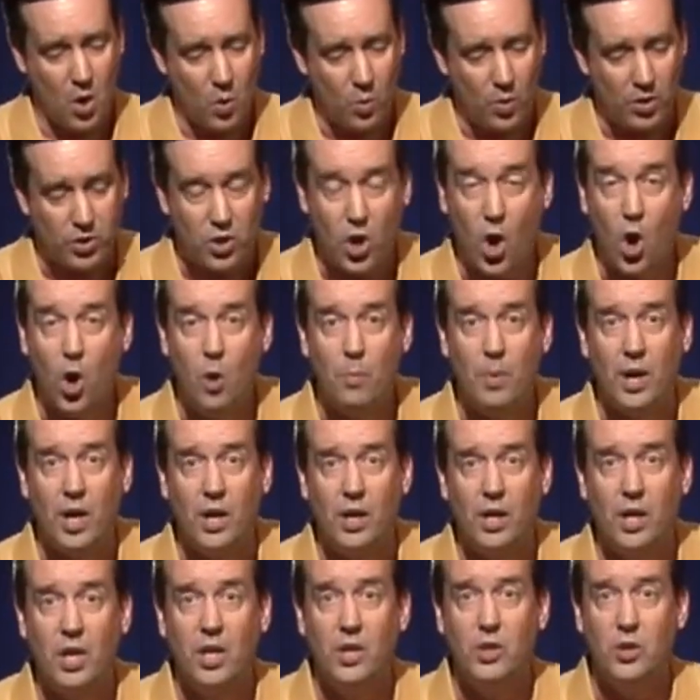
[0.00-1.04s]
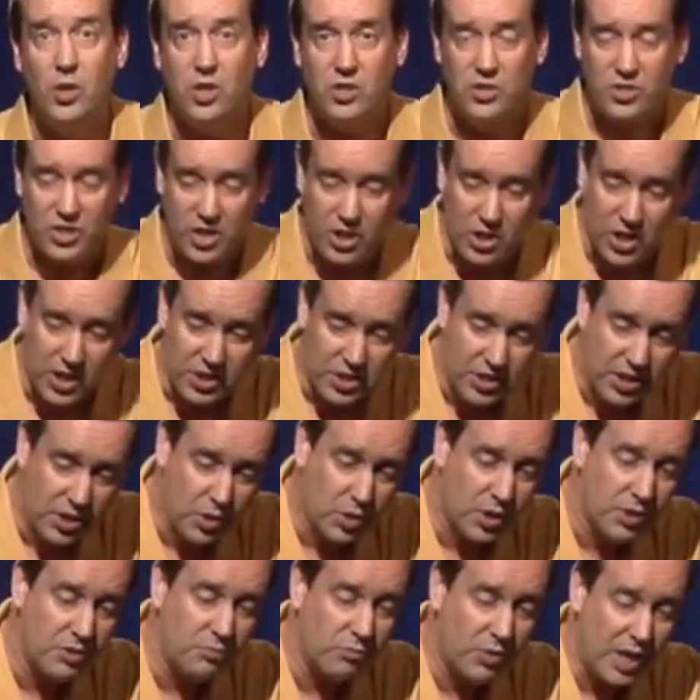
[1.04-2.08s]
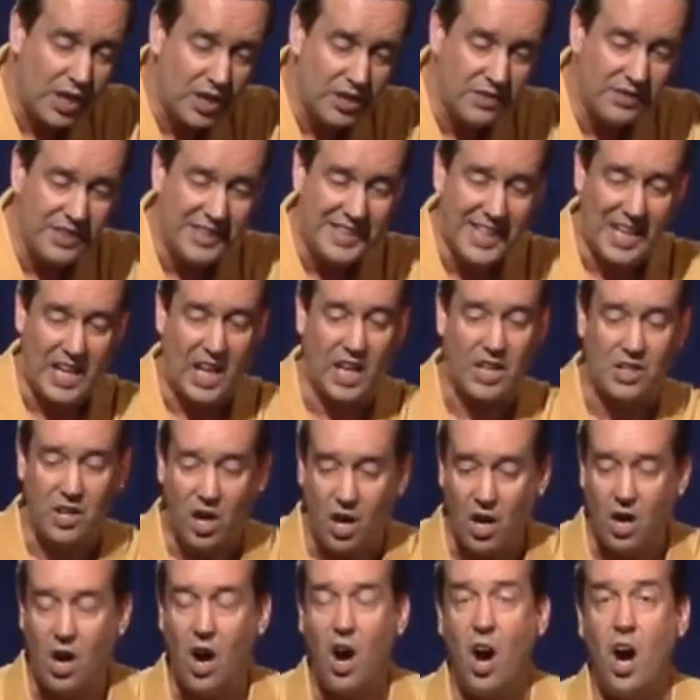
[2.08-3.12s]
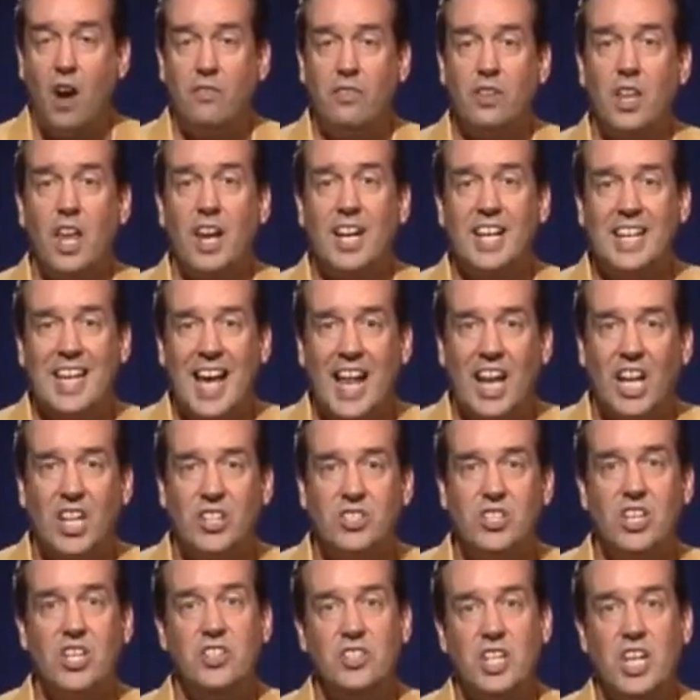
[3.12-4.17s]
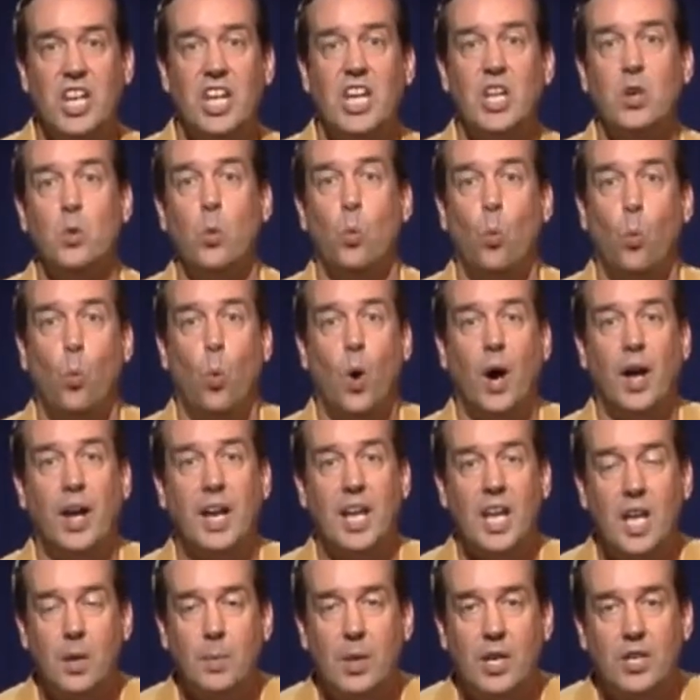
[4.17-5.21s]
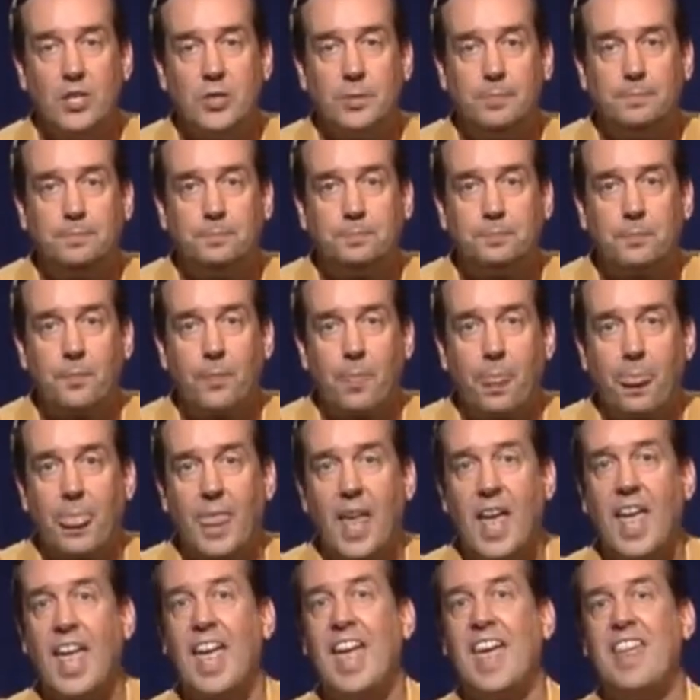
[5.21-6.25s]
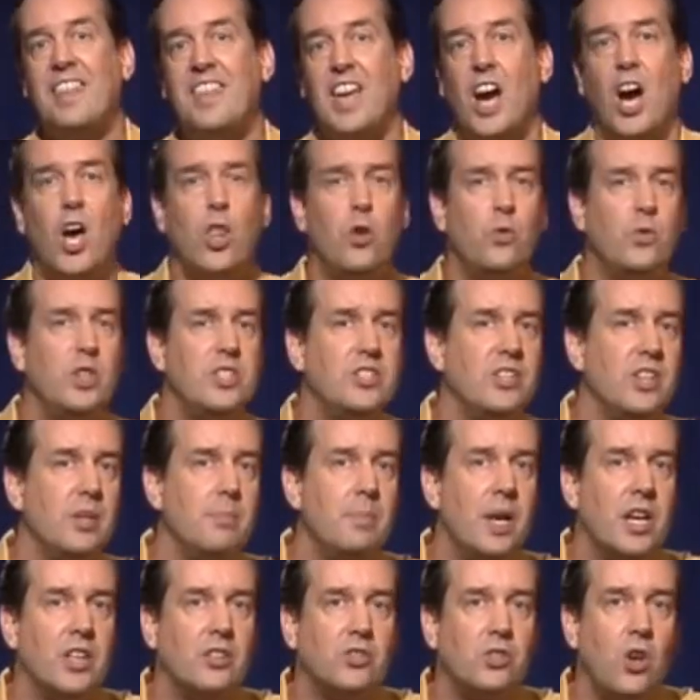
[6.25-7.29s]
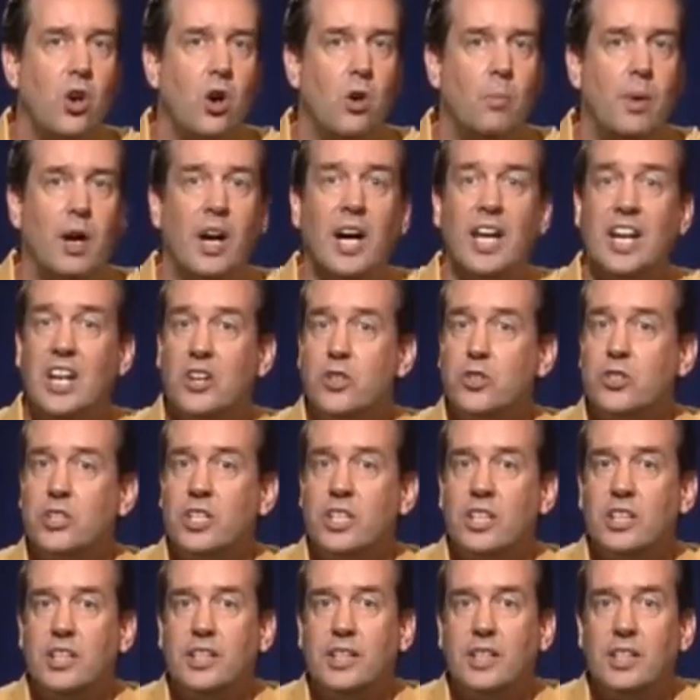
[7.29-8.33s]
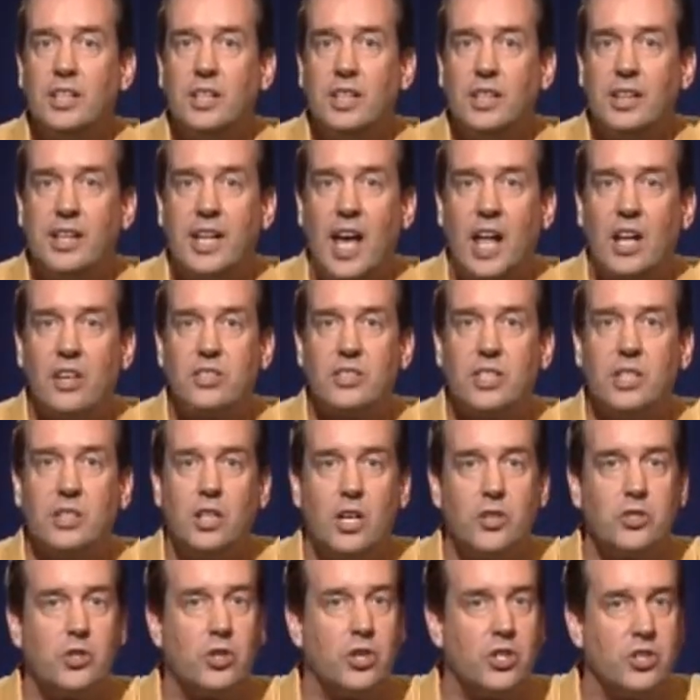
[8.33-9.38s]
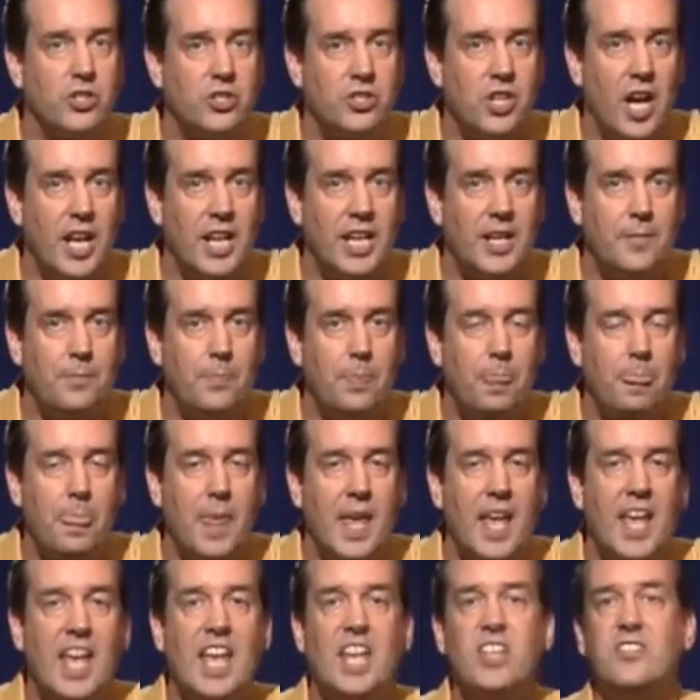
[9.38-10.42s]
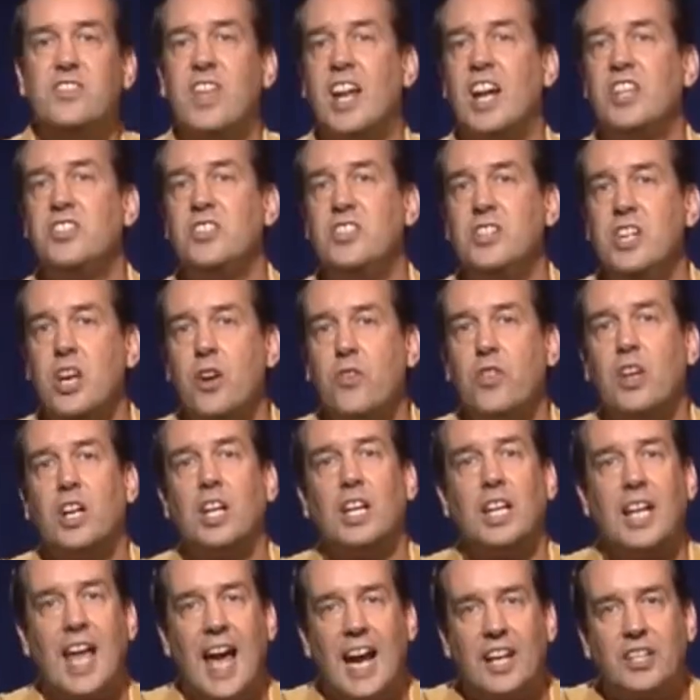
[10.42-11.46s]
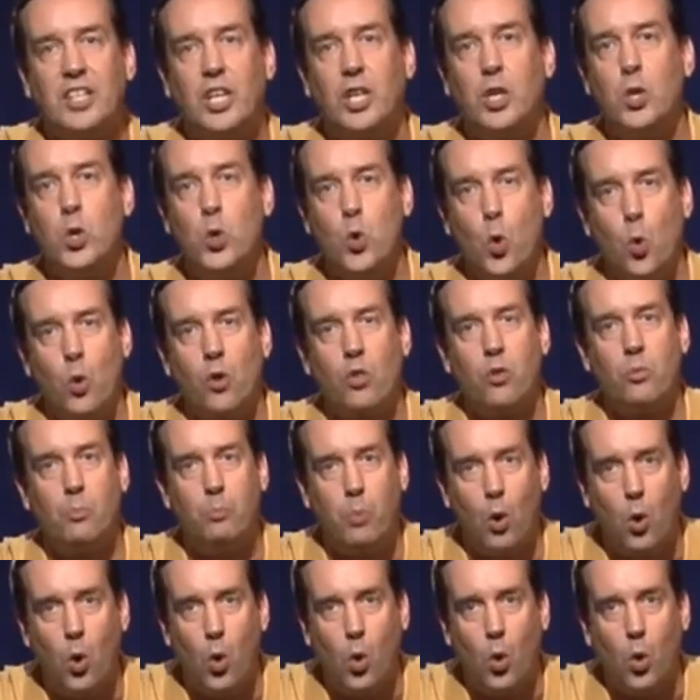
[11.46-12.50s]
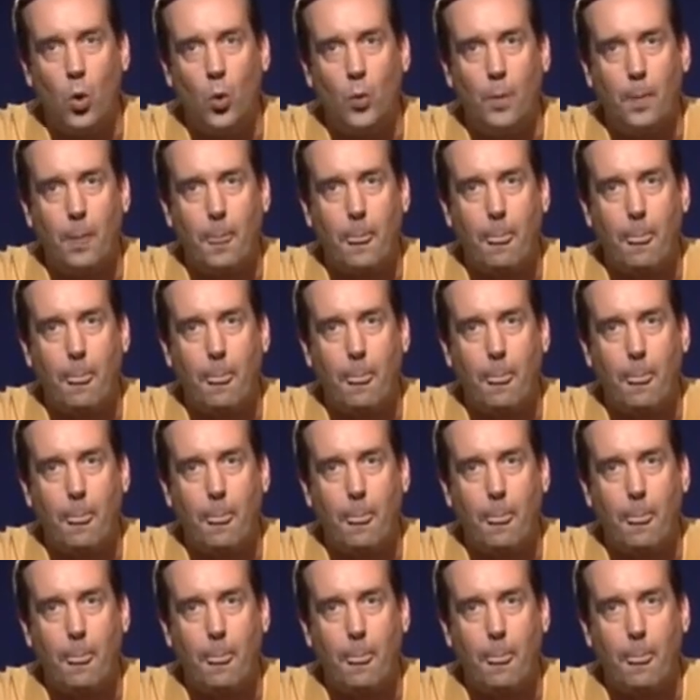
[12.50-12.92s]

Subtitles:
With Coma, you can see that you can relatively get an awful lot of galaxies in one image. The other reason that makes Coma an interesting galaxy cluster to study is that it's near the galactic North Pole.